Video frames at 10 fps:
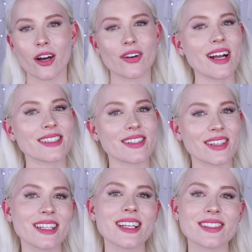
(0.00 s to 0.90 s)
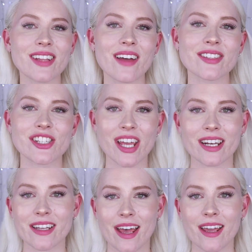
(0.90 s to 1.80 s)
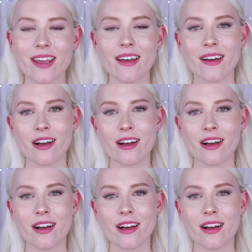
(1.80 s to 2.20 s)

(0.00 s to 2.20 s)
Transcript: Alright, so I think that's all I have to share today.